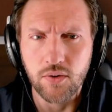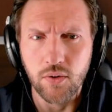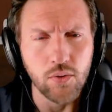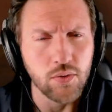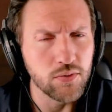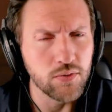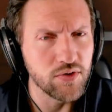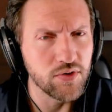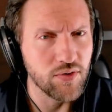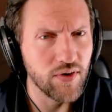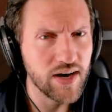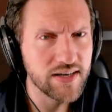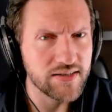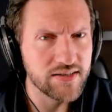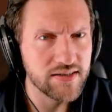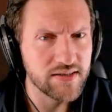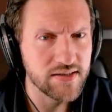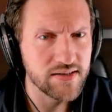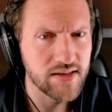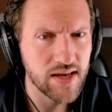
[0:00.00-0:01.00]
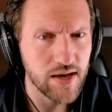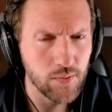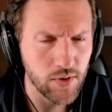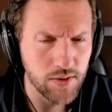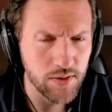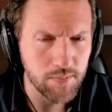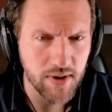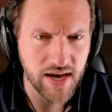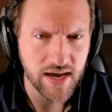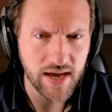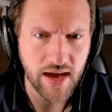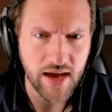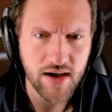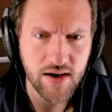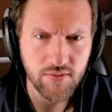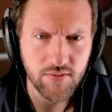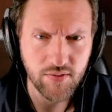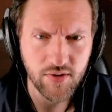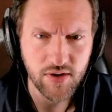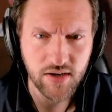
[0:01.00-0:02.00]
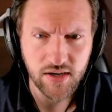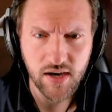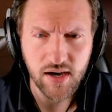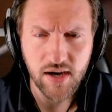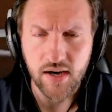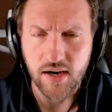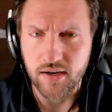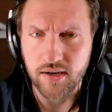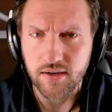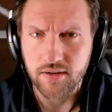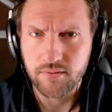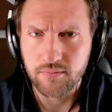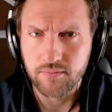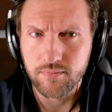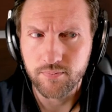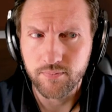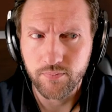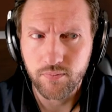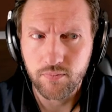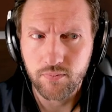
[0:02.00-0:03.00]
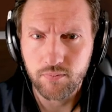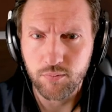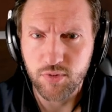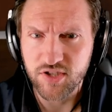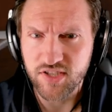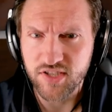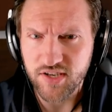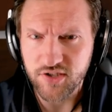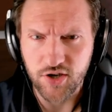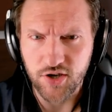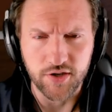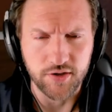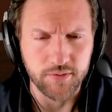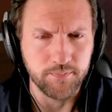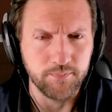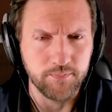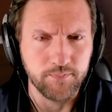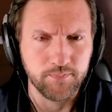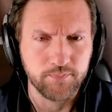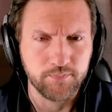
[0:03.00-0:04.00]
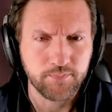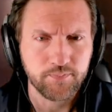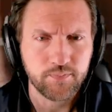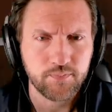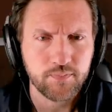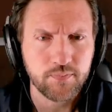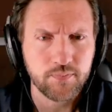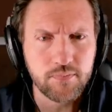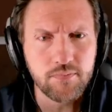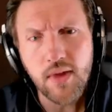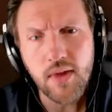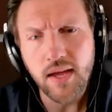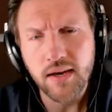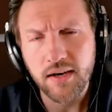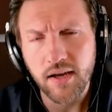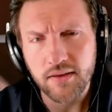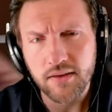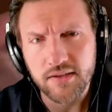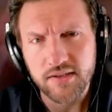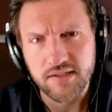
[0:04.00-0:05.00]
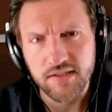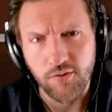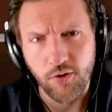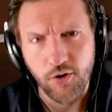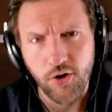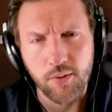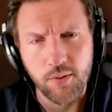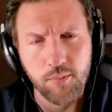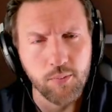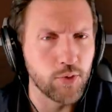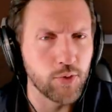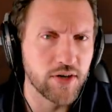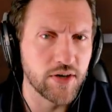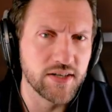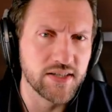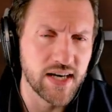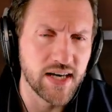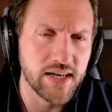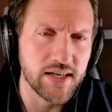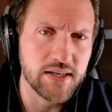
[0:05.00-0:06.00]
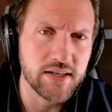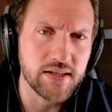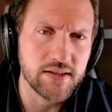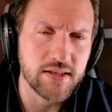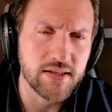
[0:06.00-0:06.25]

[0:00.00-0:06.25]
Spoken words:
All devices that we may have in our possession. Now, this is a very important container.